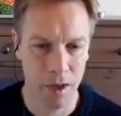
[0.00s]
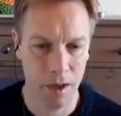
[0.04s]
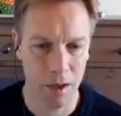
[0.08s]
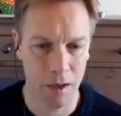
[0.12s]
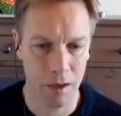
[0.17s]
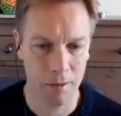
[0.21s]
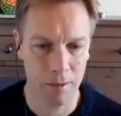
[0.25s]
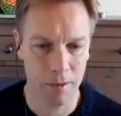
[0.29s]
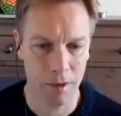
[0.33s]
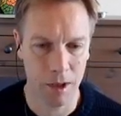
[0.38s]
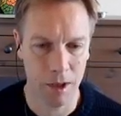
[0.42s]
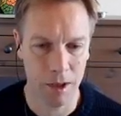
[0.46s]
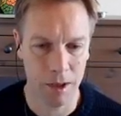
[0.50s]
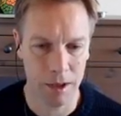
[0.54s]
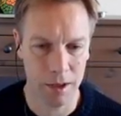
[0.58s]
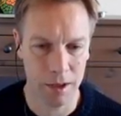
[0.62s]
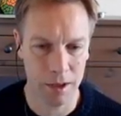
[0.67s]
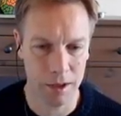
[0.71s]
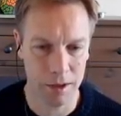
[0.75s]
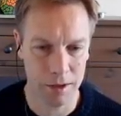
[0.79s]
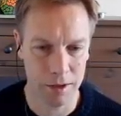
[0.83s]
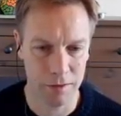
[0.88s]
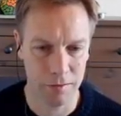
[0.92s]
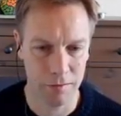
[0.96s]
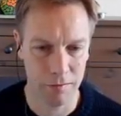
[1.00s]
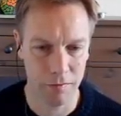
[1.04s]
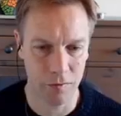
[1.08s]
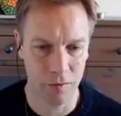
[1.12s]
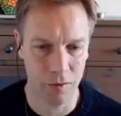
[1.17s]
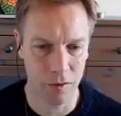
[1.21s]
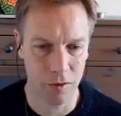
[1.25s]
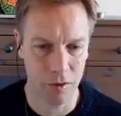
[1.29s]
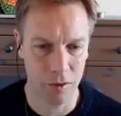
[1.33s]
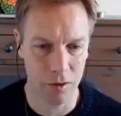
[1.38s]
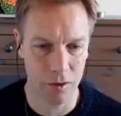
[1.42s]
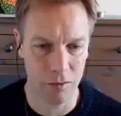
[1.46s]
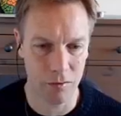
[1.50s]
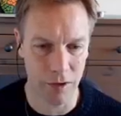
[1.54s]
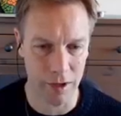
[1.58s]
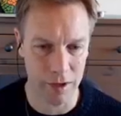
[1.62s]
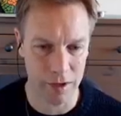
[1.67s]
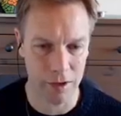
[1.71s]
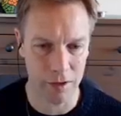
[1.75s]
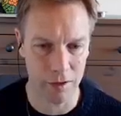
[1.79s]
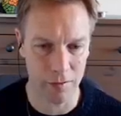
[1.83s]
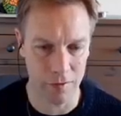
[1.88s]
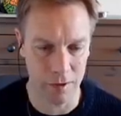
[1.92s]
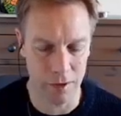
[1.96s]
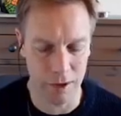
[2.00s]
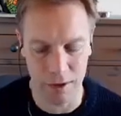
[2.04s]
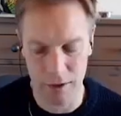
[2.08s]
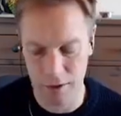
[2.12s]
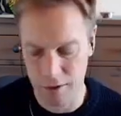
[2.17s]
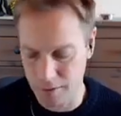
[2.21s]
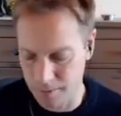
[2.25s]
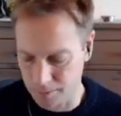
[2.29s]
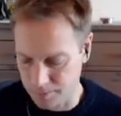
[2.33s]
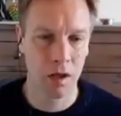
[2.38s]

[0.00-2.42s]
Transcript: um, a linked list for the rest of the list.